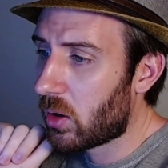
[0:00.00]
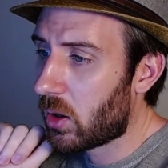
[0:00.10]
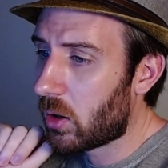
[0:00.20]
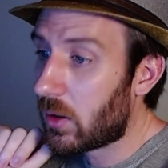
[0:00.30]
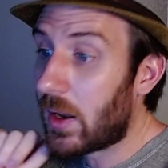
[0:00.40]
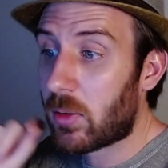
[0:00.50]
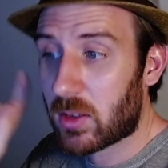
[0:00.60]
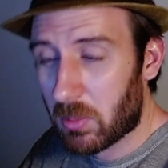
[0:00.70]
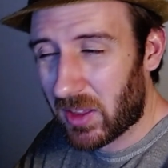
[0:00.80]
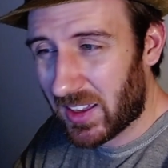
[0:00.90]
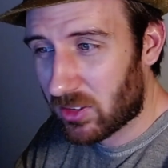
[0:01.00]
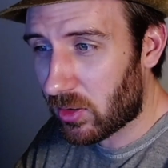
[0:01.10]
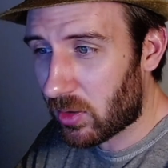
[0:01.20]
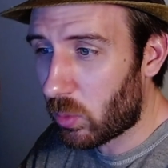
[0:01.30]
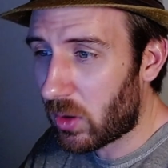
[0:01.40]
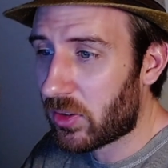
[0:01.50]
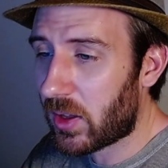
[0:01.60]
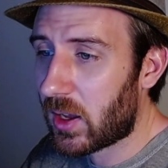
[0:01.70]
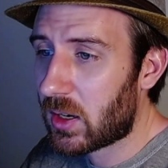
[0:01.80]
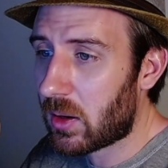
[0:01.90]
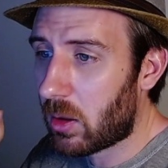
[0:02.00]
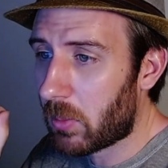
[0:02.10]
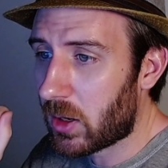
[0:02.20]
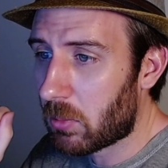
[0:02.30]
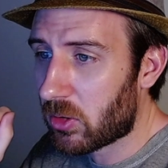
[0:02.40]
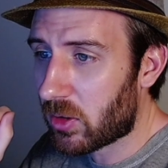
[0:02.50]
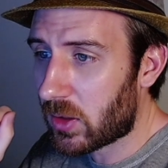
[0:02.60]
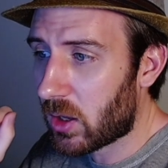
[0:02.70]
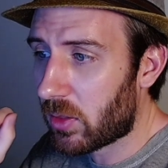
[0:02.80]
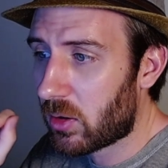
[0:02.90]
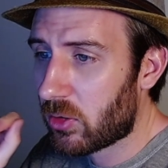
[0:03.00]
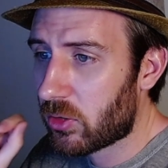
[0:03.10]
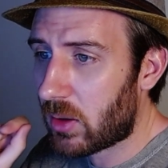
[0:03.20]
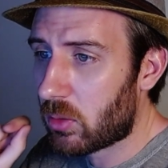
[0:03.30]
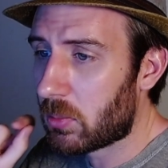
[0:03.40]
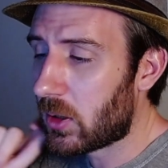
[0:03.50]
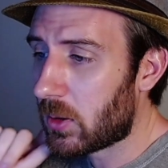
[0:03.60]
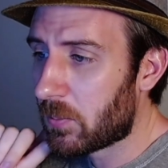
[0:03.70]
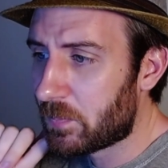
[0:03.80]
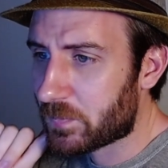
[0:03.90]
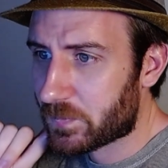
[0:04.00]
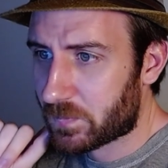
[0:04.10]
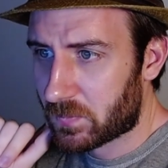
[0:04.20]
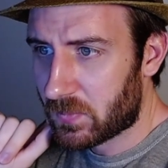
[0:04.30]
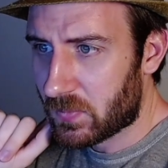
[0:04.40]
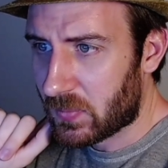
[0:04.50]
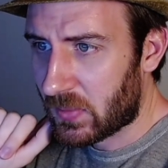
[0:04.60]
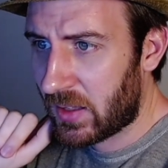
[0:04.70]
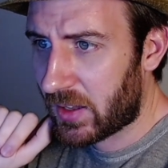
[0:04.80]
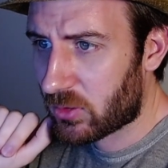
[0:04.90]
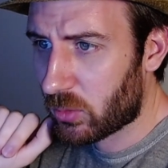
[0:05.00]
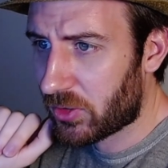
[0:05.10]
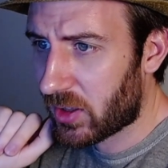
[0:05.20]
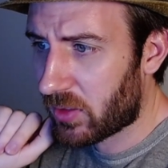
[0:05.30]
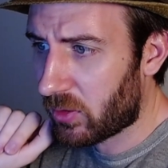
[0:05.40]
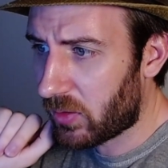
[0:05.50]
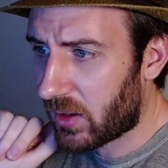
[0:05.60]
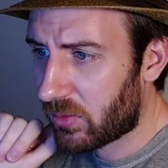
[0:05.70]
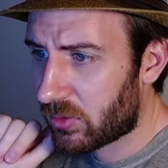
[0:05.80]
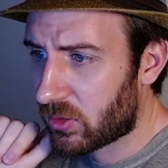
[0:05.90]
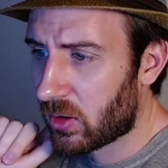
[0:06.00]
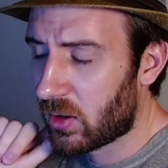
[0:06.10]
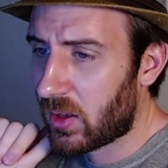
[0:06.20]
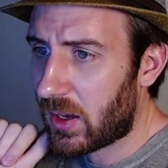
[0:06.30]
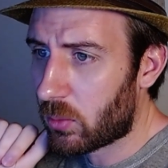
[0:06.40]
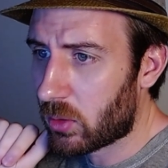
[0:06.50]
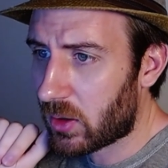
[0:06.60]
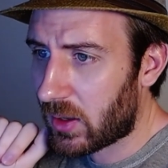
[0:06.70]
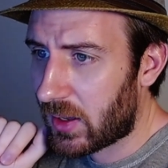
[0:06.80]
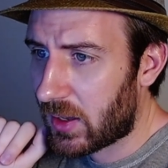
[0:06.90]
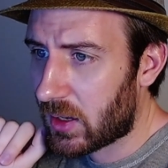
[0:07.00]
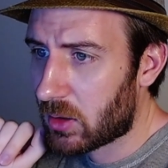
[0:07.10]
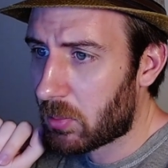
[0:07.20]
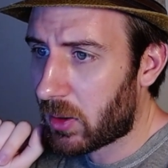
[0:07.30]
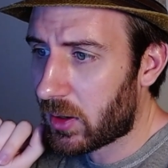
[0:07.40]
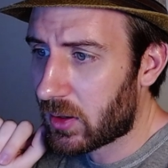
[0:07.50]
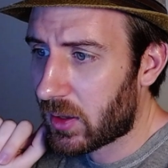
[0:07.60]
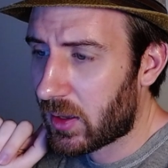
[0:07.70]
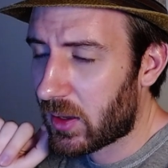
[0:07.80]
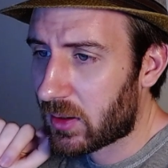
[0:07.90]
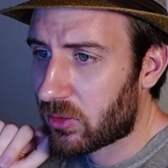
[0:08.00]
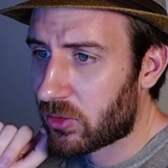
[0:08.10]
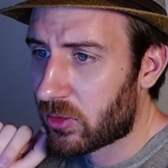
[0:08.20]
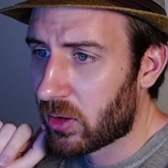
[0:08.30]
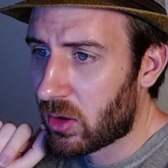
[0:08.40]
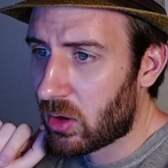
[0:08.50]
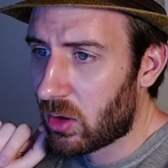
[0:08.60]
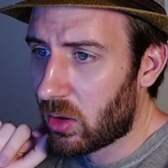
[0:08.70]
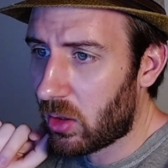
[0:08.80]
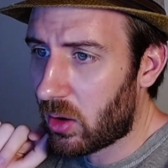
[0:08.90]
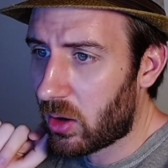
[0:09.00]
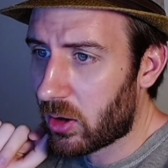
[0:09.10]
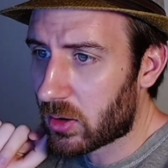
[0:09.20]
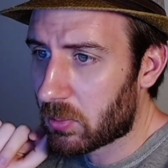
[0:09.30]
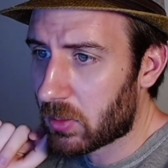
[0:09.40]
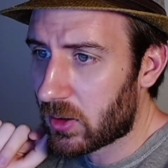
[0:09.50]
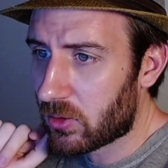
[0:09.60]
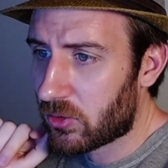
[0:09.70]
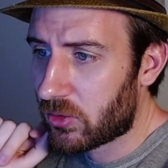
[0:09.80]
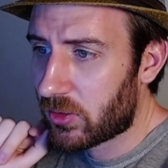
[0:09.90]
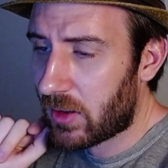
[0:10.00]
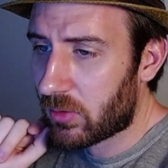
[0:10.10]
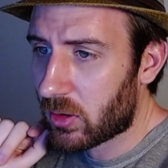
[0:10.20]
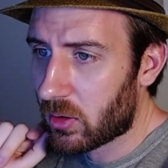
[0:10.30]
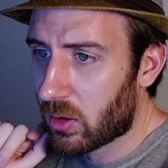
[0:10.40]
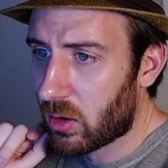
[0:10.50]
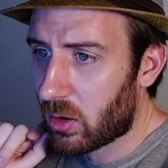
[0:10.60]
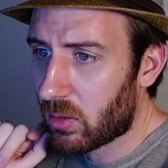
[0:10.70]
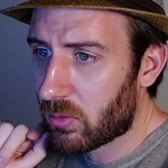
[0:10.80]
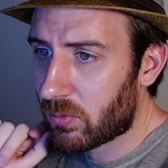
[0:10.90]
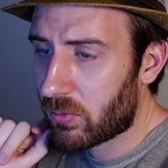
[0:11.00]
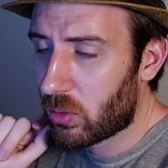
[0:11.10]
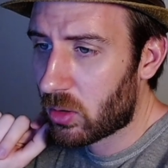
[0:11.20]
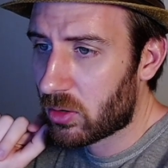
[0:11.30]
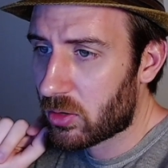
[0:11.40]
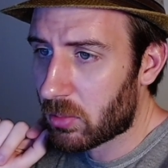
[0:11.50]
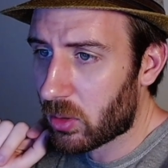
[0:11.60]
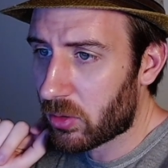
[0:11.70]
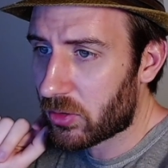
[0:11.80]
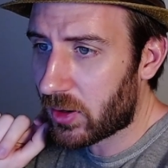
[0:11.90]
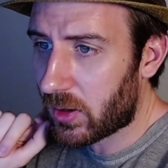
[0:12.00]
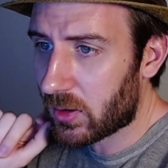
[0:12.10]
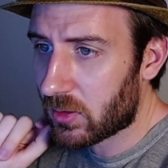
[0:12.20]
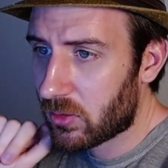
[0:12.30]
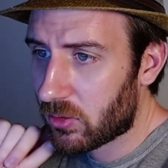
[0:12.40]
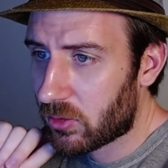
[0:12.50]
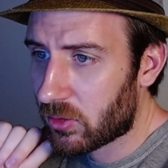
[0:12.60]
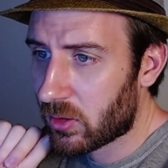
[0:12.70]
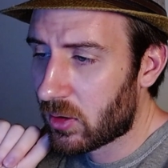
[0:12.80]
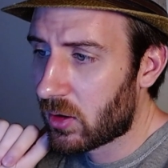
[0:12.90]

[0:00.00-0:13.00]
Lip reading: Now I can get my x's on one side and all my numbers on the other. So that would be x would stay on the left. I would add my x log base 7 of 4 to both sides.